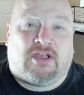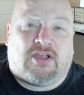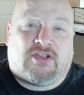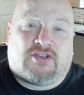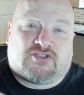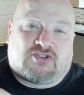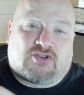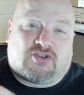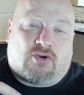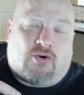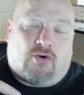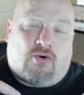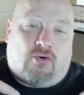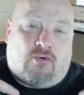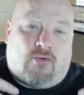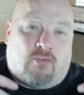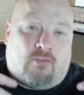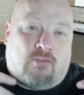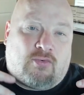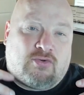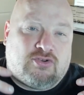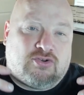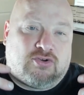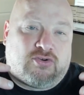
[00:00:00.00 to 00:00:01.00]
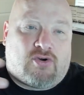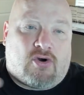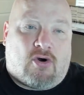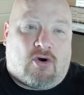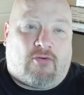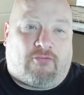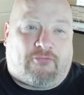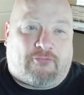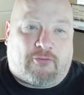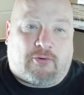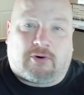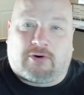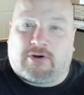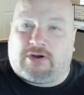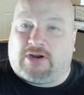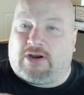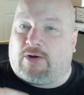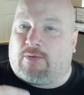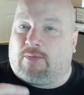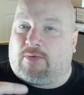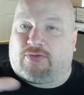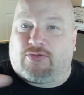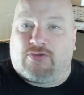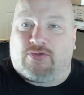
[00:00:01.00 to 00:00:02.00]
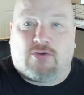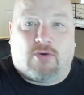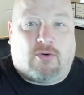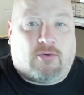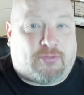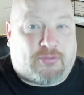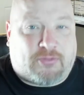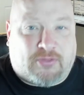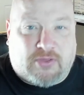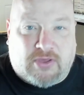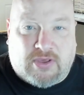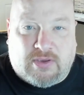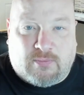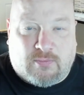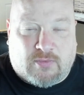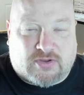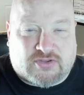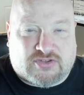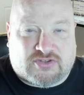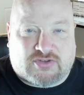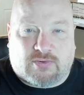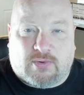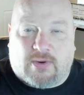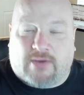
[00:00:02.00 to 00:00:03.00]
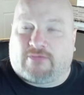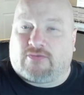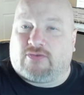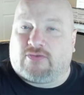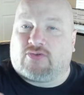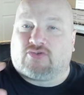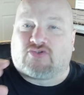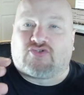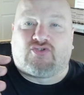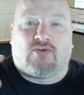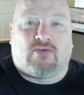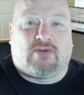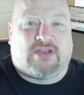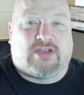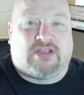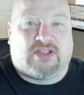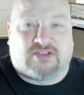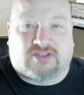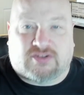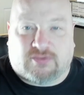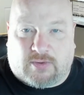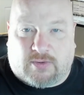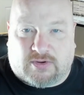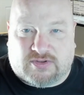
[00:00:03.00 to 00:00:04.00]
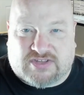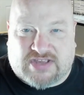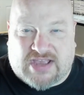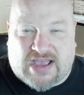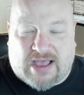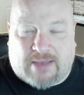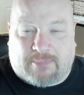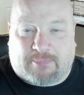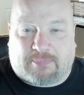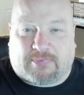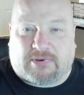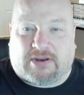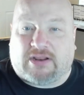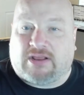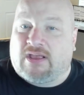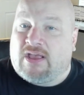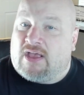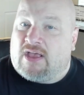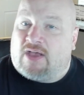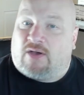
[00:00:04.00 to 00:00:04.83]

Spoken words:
So when you go forward here with no theme whatsoever, there's no hints of what's happening,